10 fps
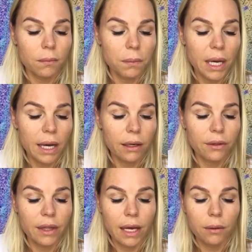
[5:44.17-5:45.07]

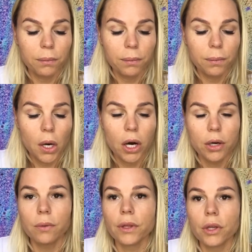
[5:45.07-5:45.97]
back that
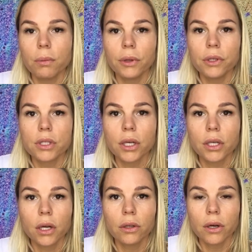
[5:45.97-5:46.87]
part that you put the
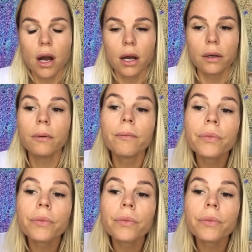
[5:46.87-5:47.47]
dark color on.